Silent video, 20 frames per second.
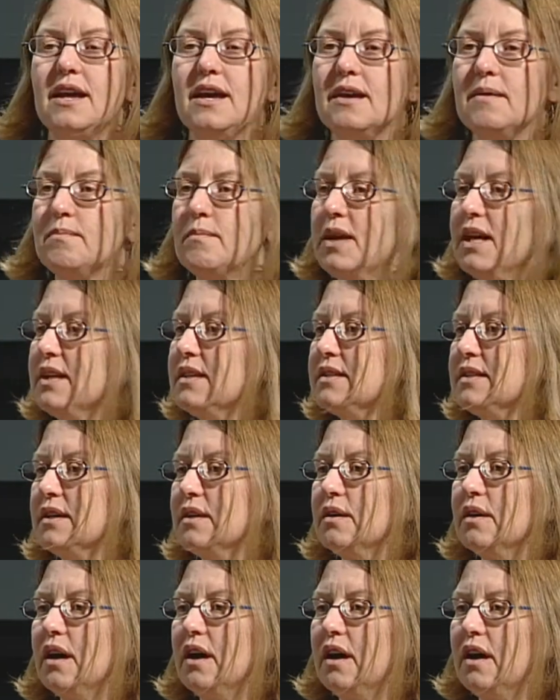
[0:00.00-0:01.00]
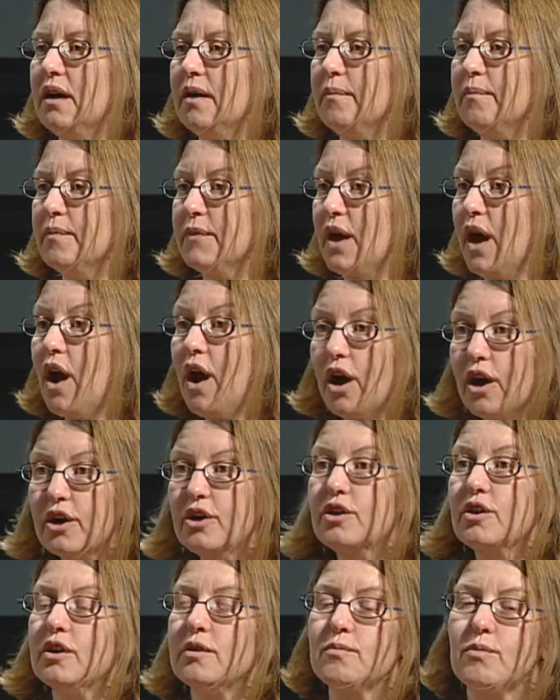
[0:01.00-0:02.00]
it makes it
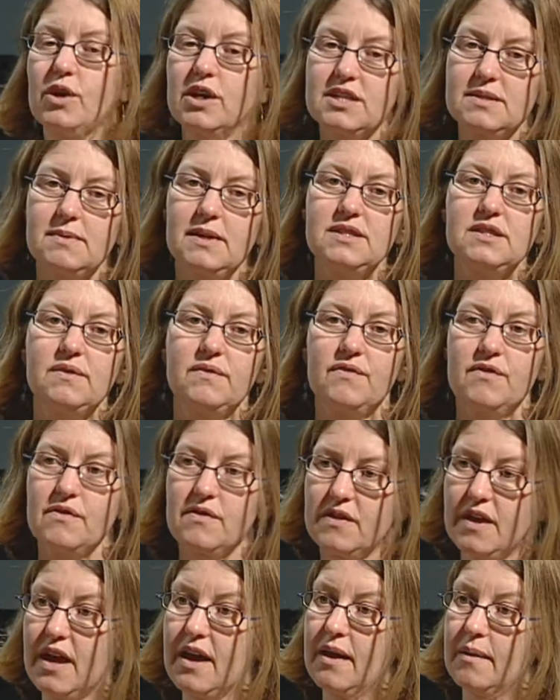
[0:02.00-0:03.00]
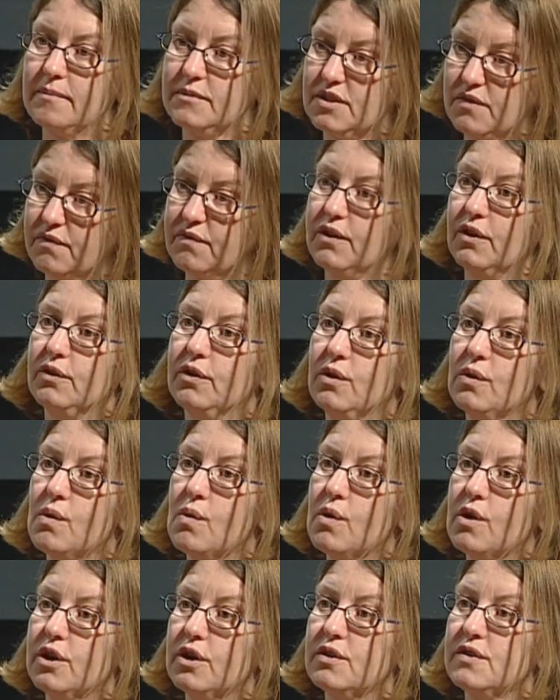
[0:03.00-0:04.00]
harder and more expensive for them to fill your
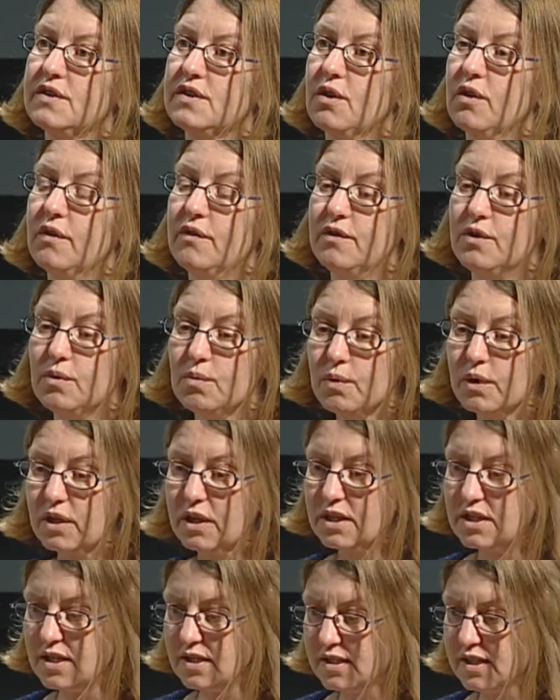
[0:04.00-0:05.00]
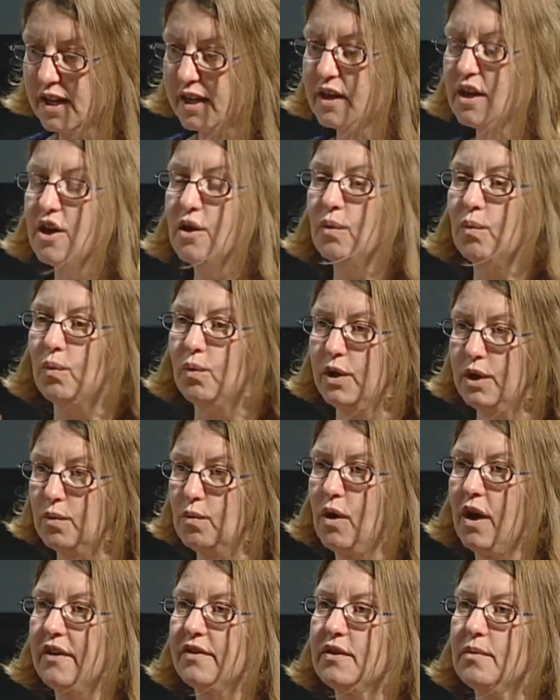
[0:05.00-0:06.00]
order. So if you really just say, we
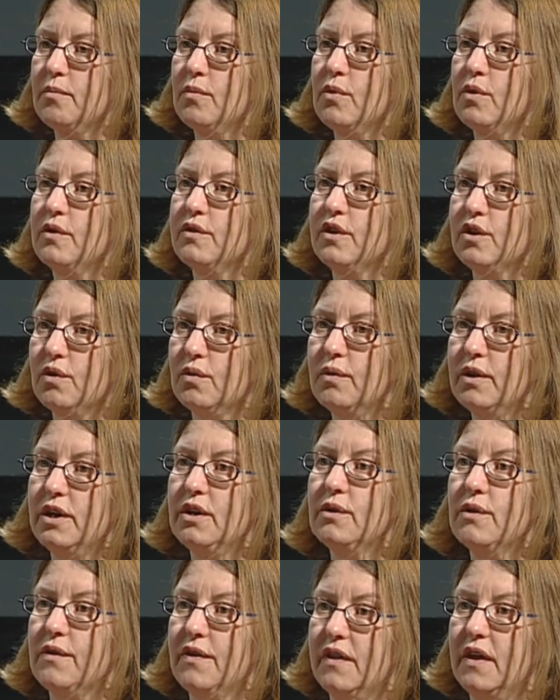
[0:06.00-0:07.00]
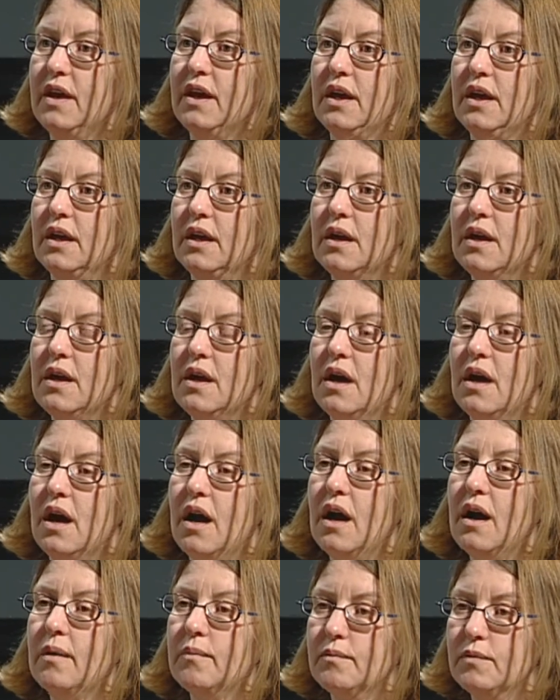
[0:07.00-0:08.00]
want the greener thing,
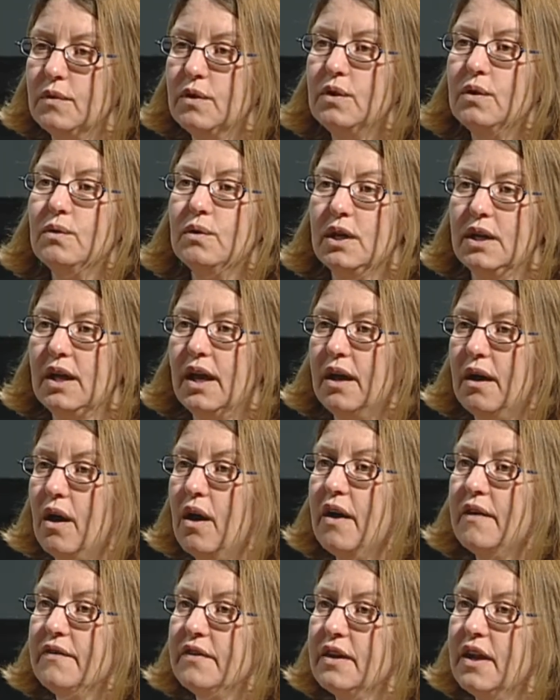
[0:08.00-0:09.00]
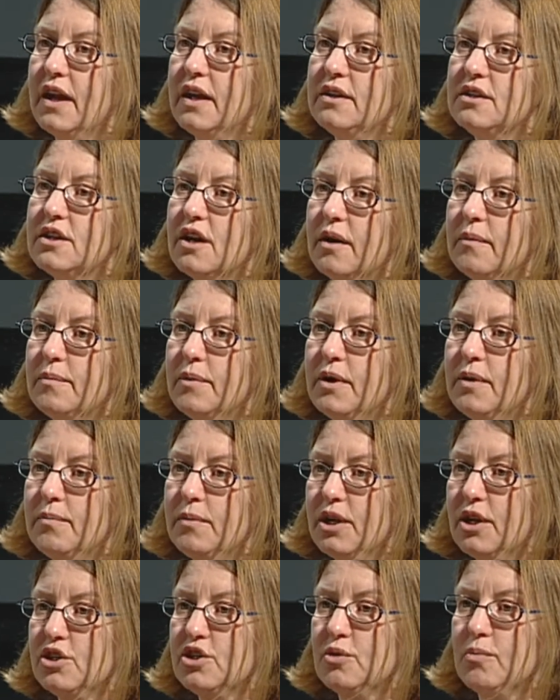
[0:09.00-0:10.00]
you can often end up,
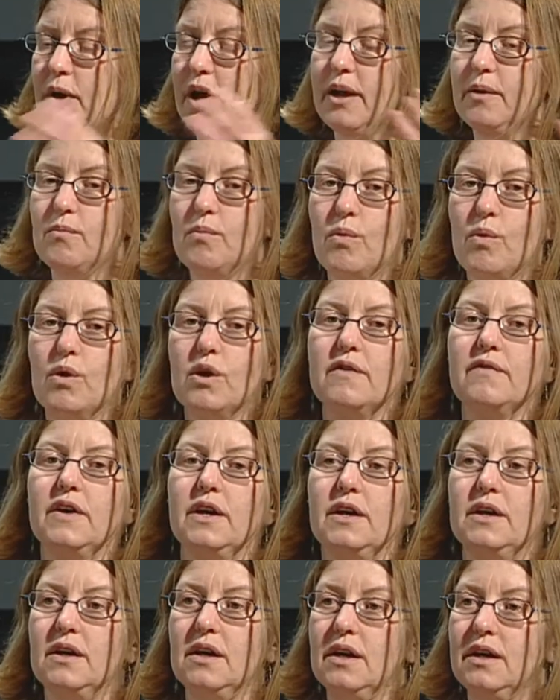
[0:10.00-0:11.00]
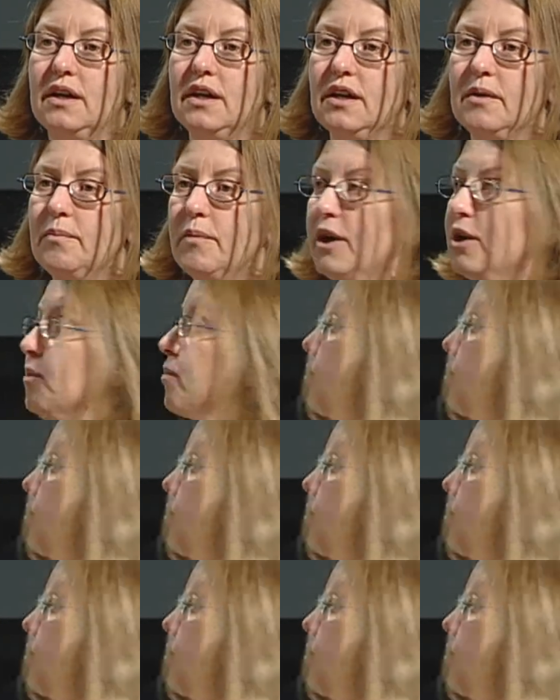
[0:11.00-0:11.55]
because you're buying more of it, get a better